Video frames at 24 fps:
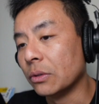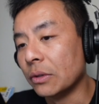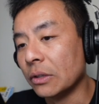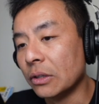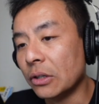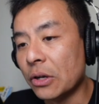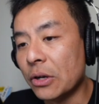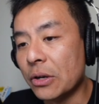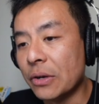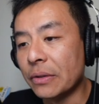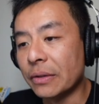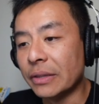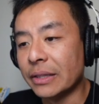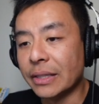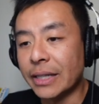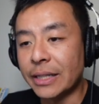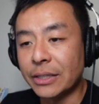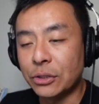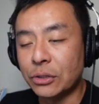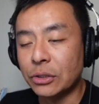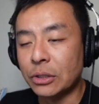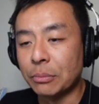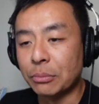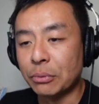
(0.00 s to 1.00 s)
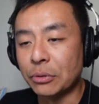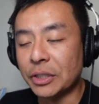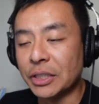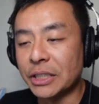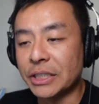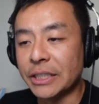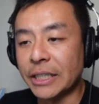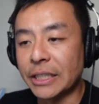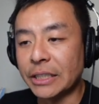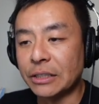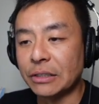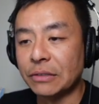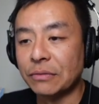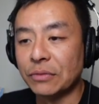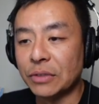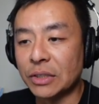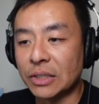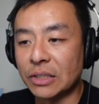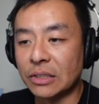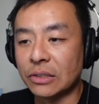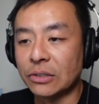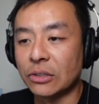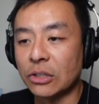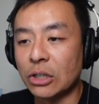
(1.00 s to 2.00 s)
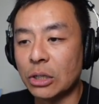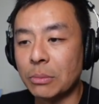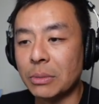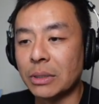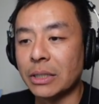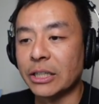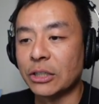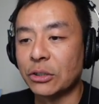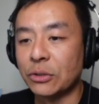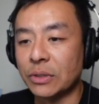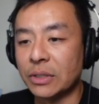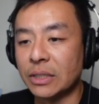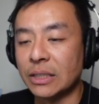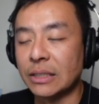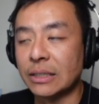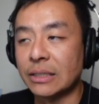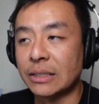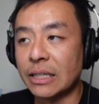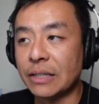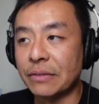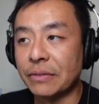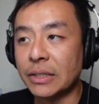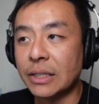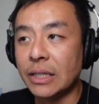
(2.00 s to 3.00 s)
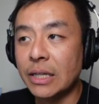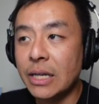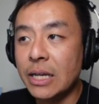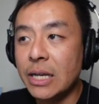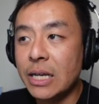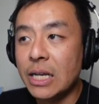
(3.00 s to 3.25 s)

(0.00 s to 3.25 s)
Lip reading: alone, that's your depreciation versus home electricity saving.